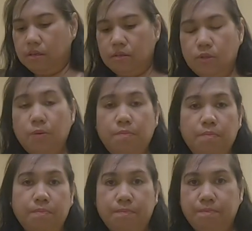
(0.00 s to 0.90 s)
2
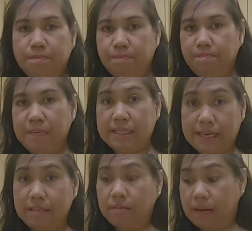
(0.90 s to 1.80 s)

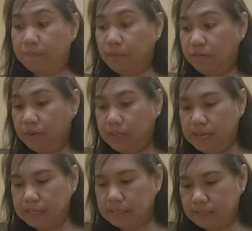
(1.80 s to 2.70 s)
pieces of apple for
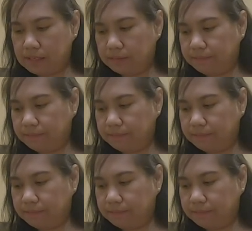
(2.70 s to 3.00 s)
this.